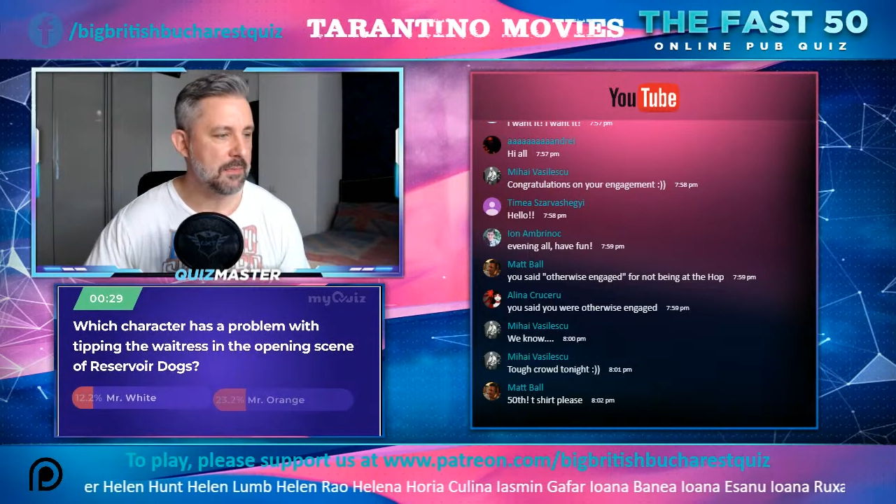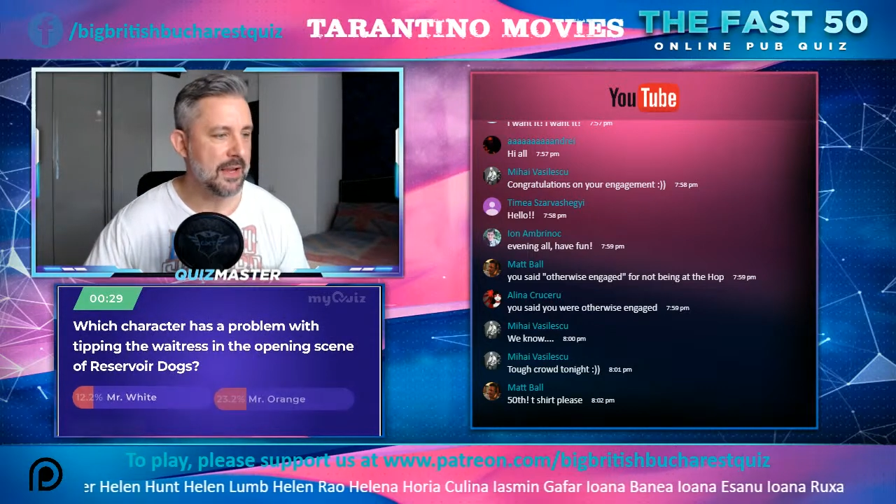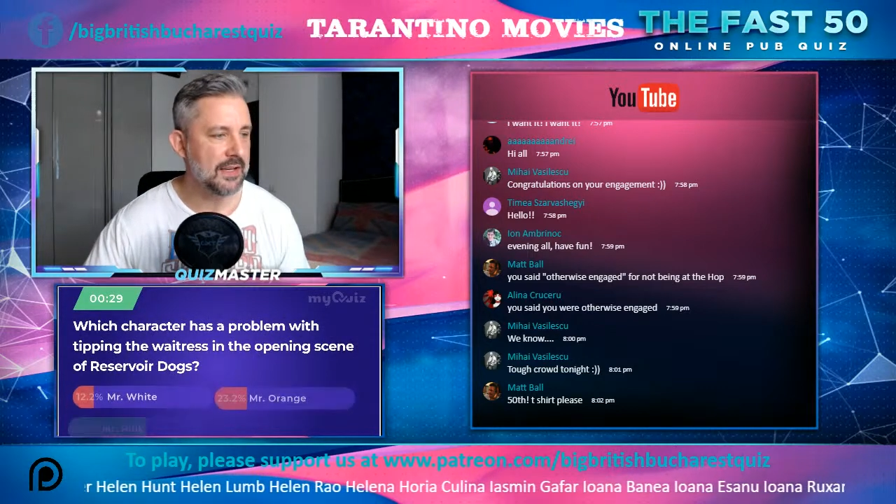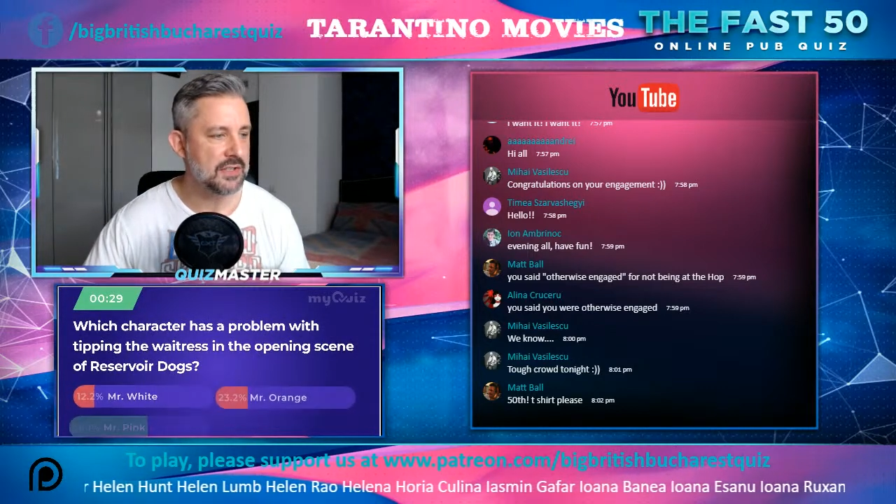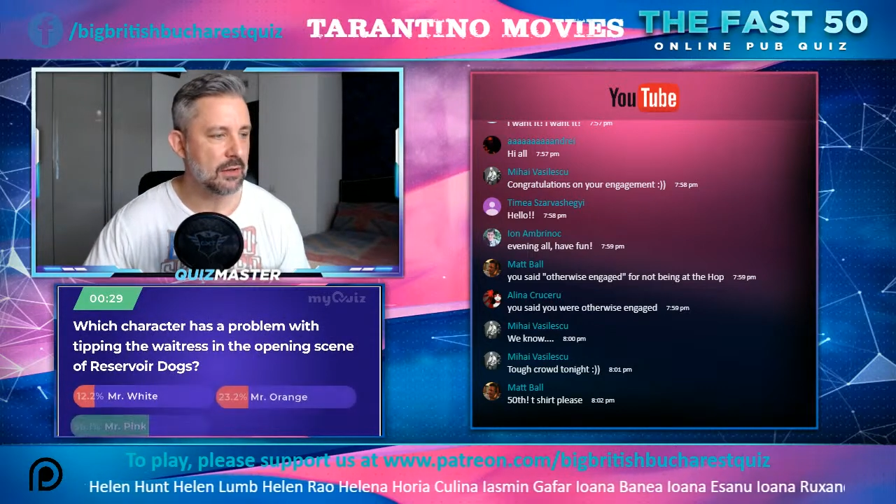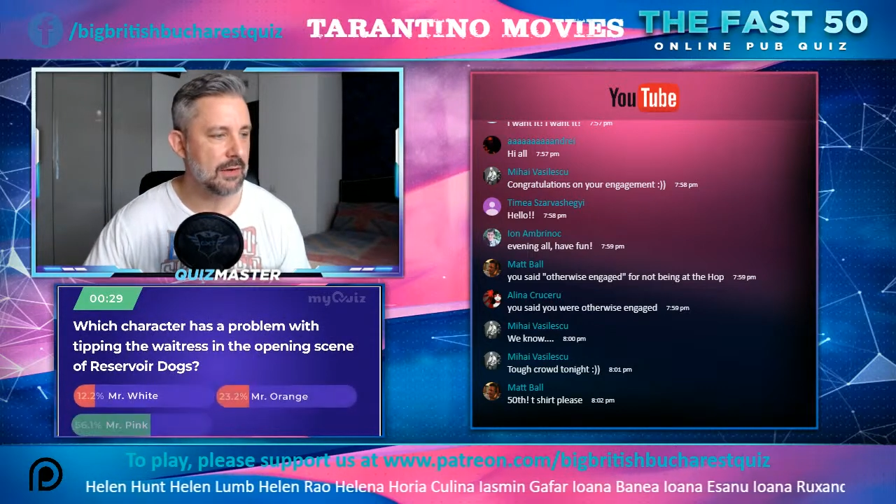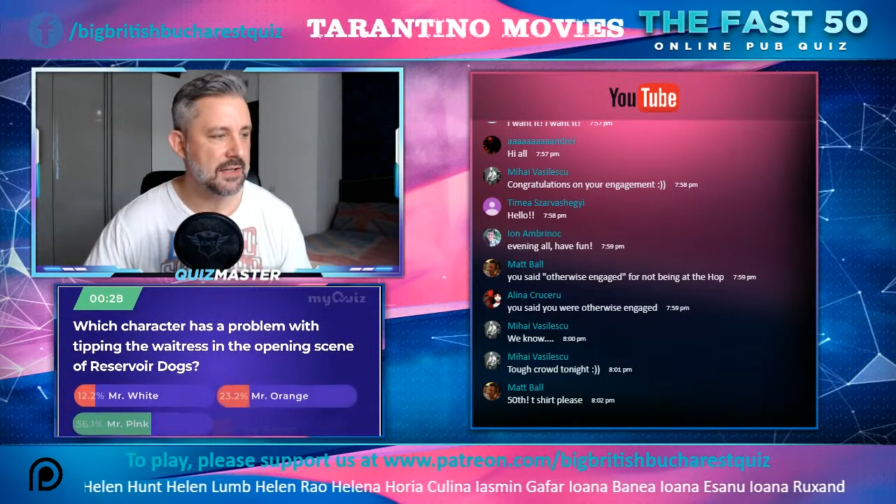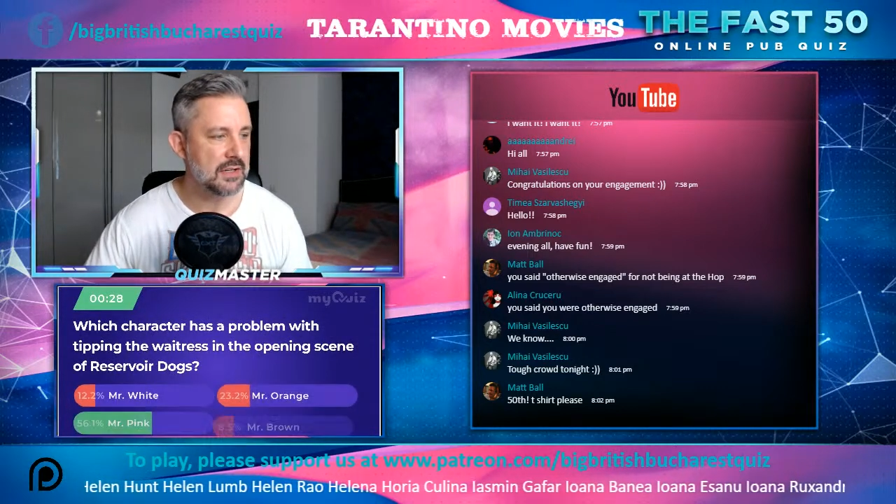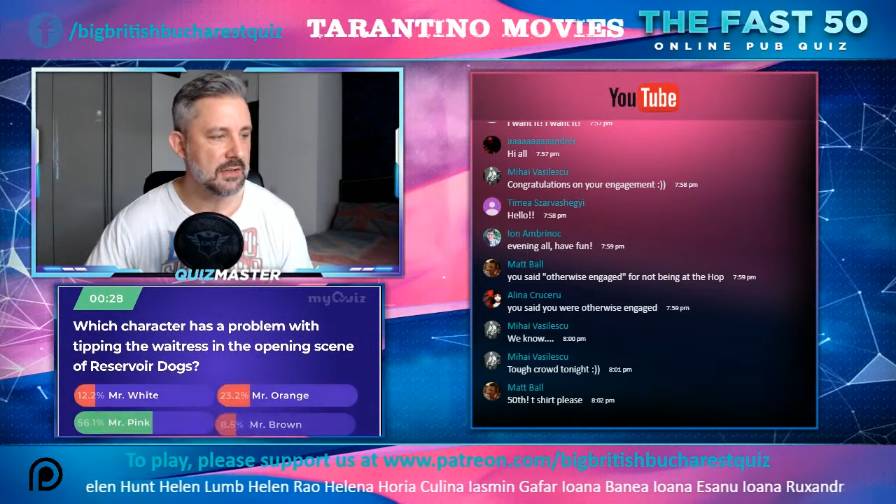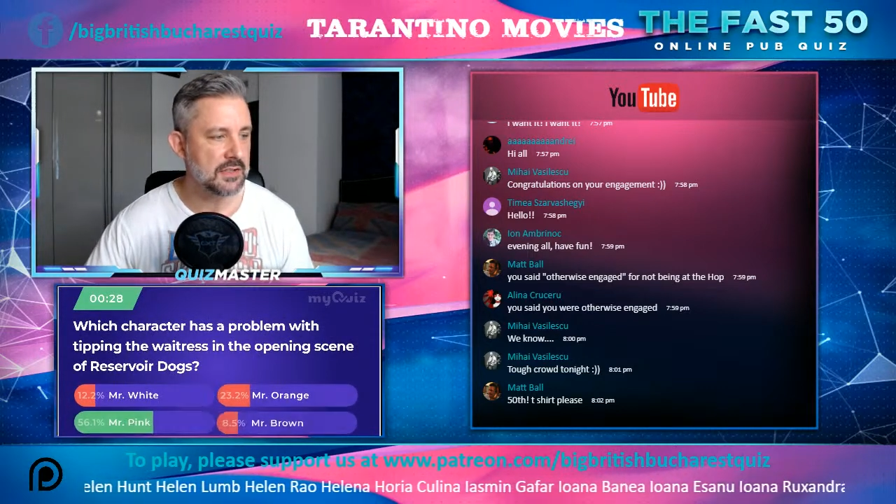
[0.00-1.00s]
Pink is the
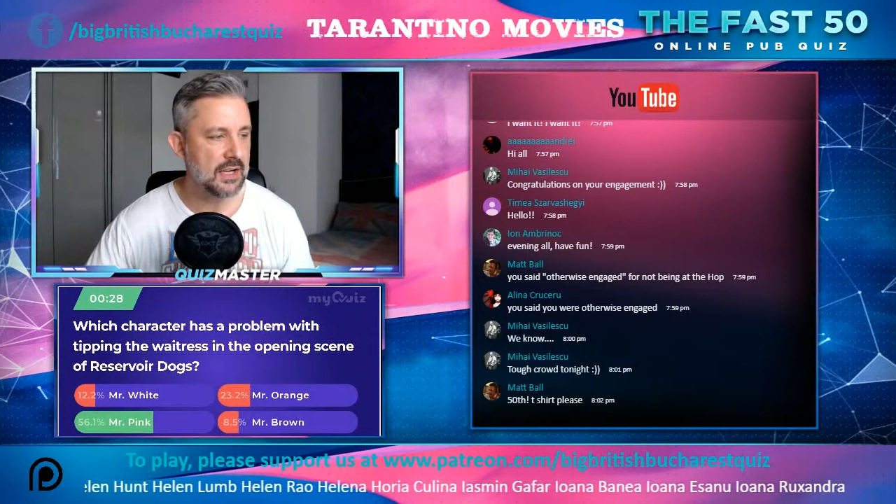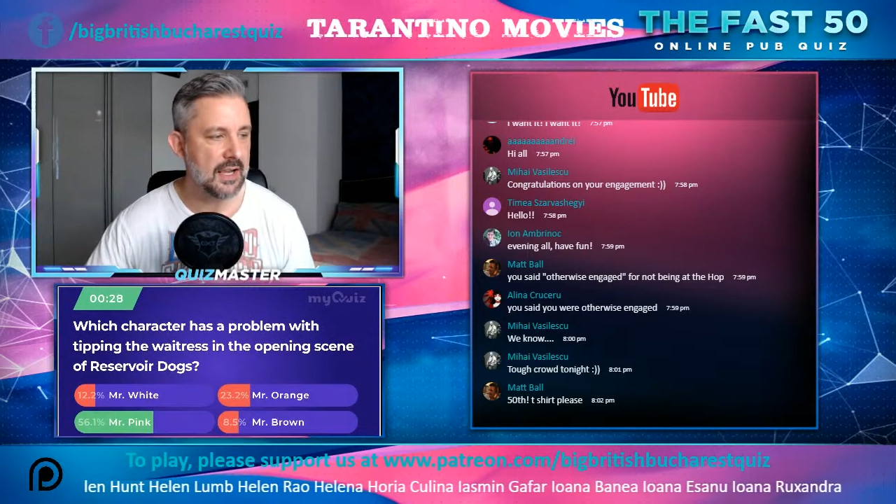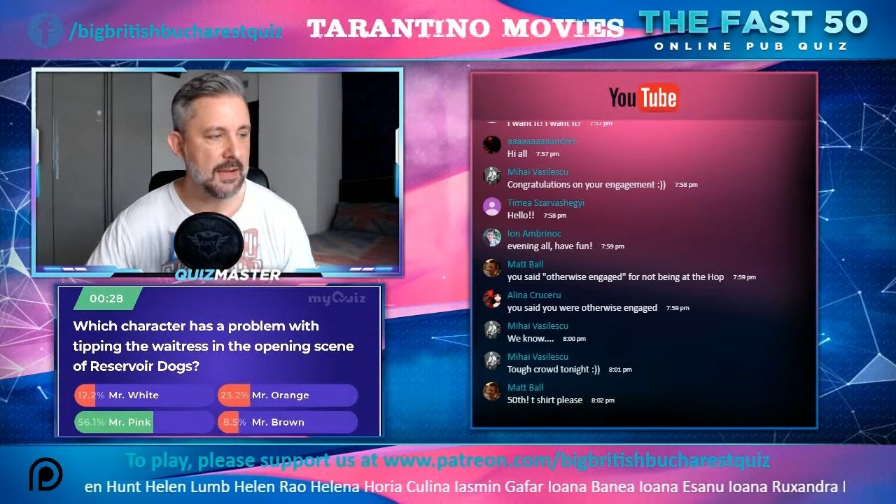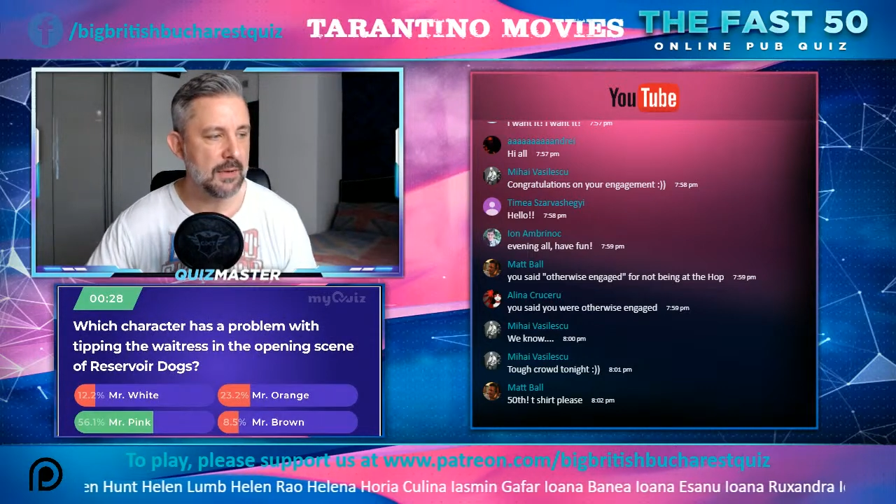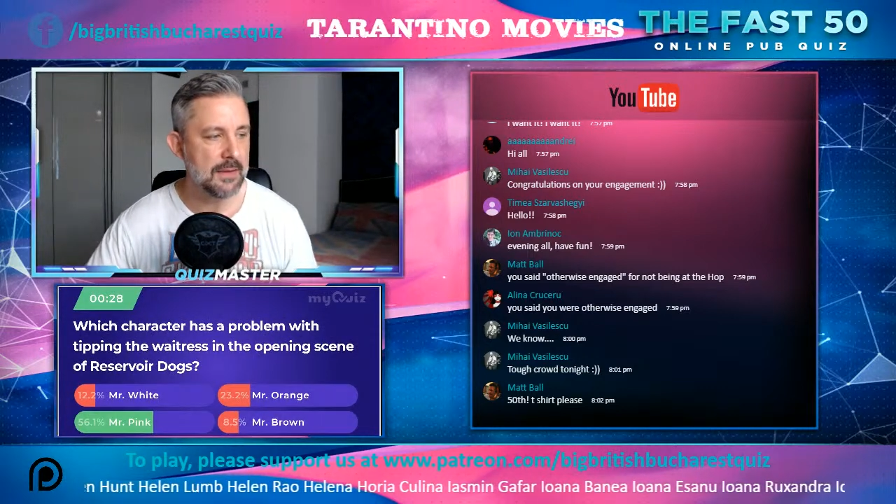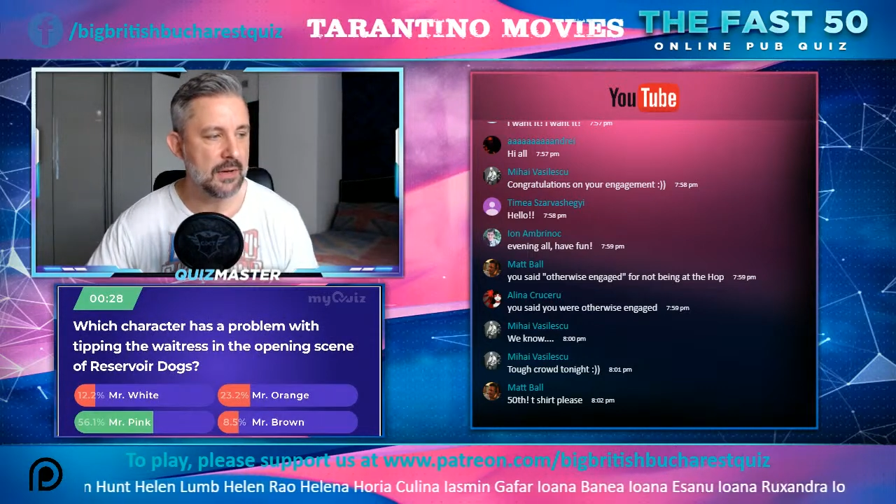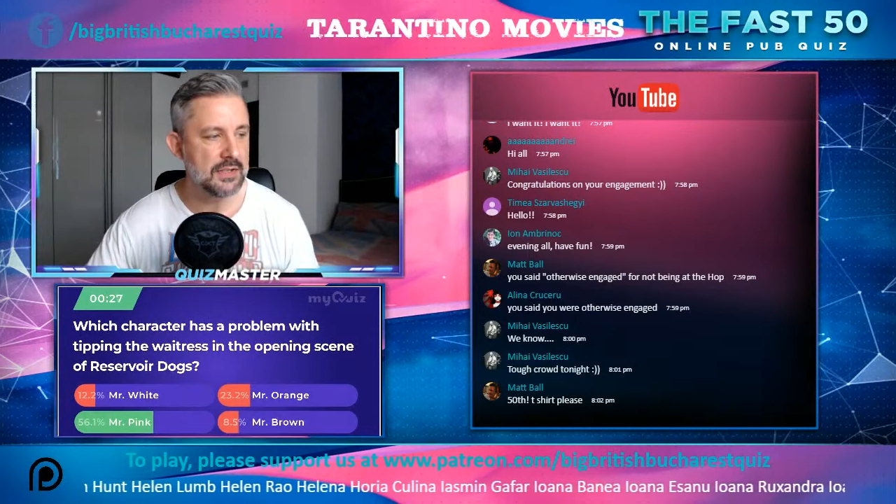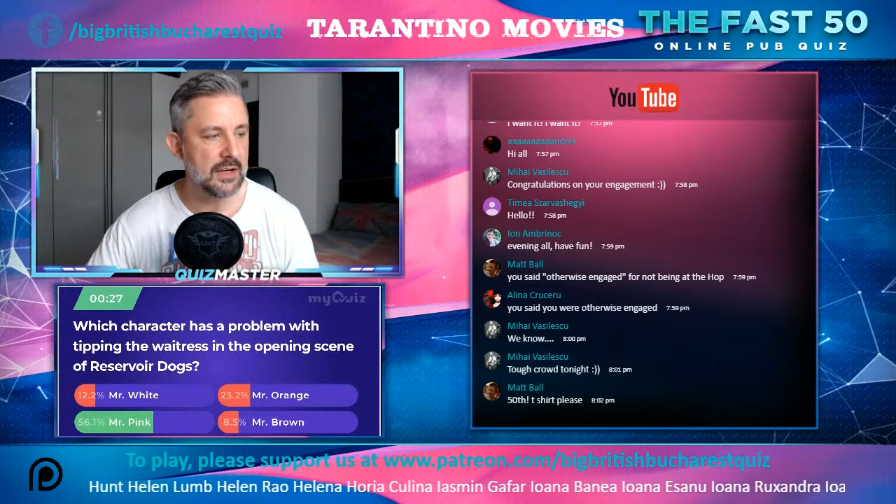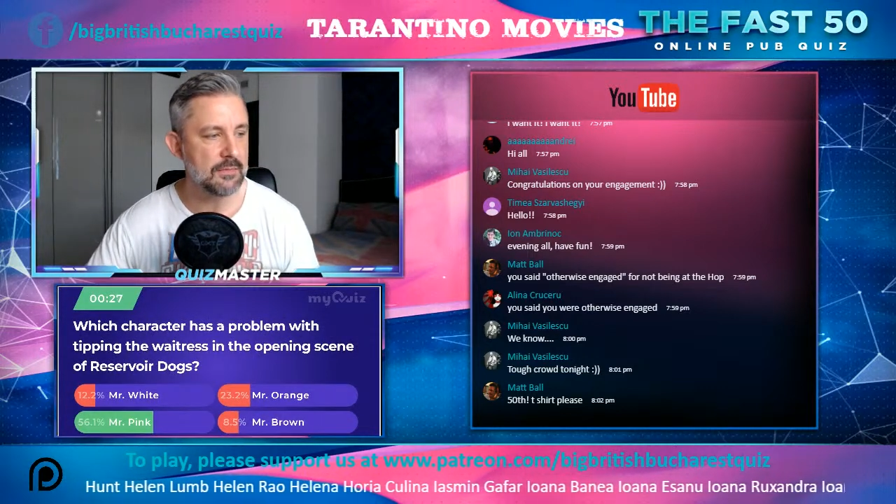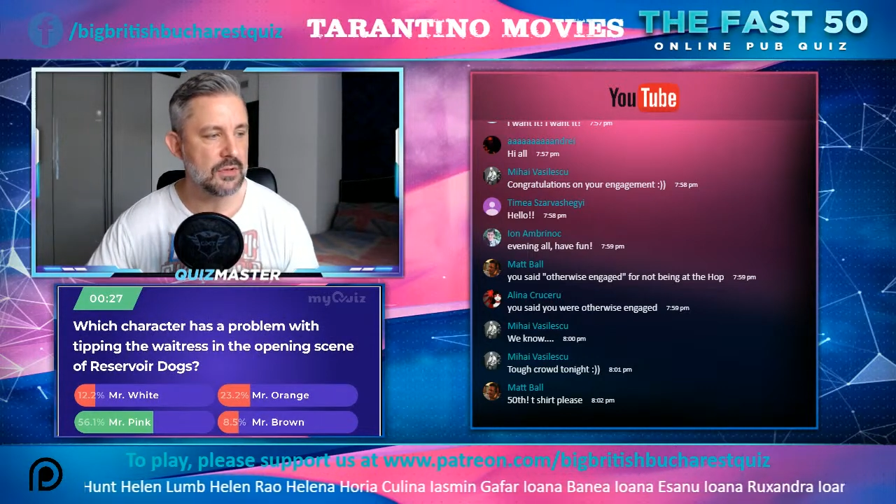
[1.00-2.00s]
correct answer here, played by
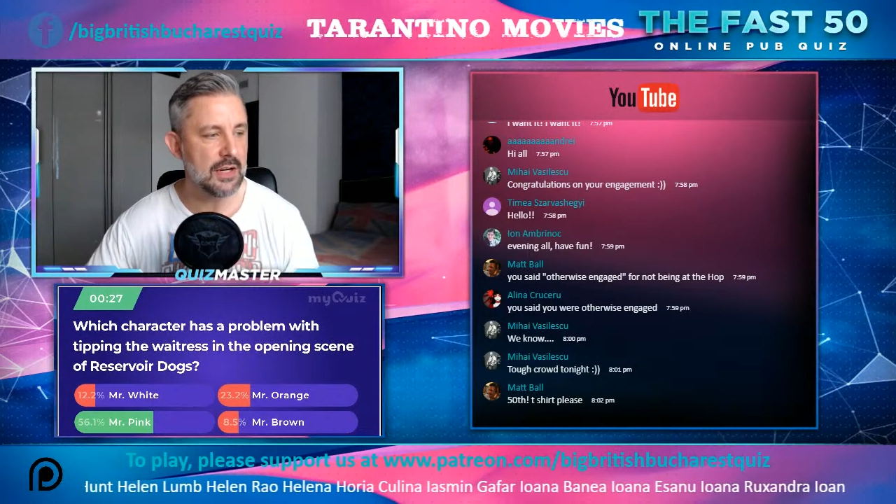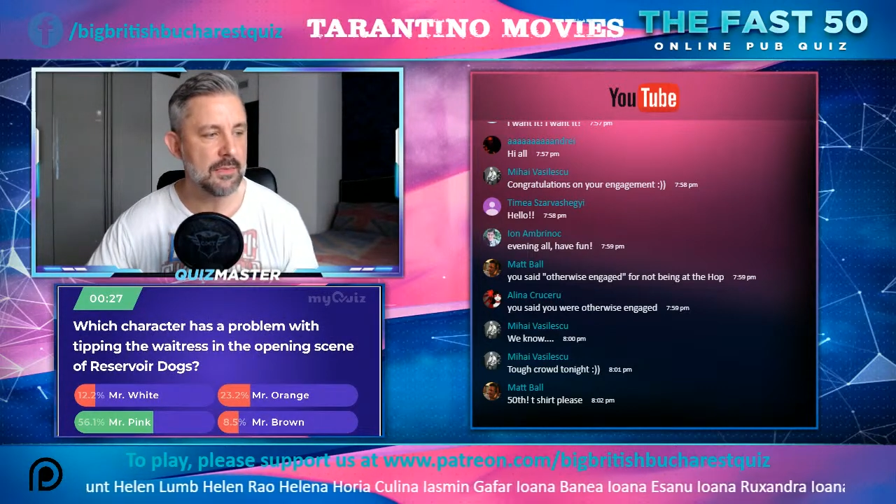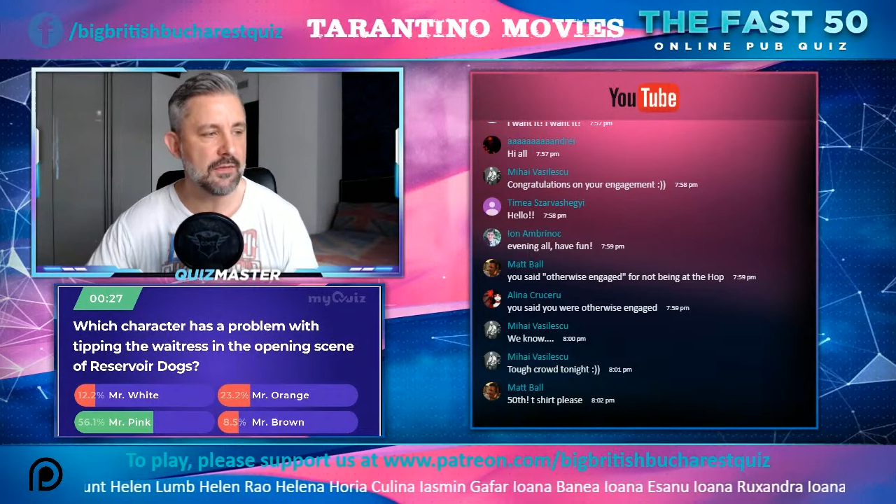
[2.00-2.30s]
Steve Buscemi,